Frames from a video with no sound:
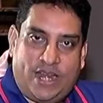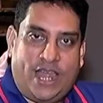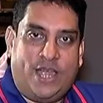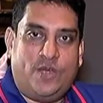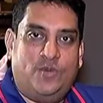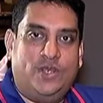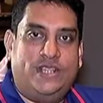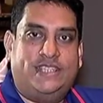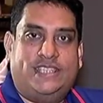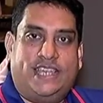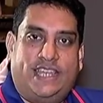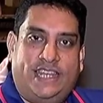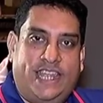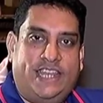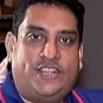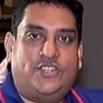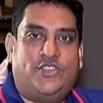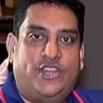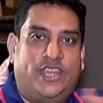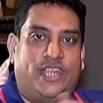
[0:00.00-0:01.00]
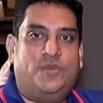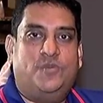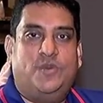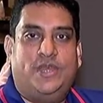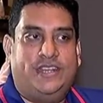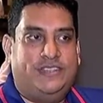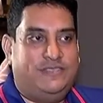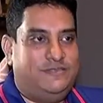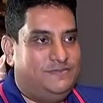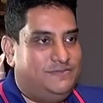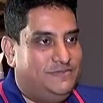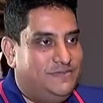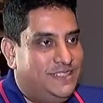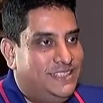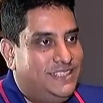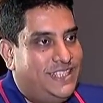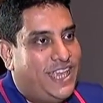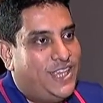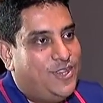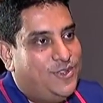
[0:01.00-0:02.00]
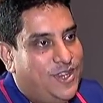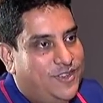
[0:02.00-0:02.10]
but I will say let cricket win. Thank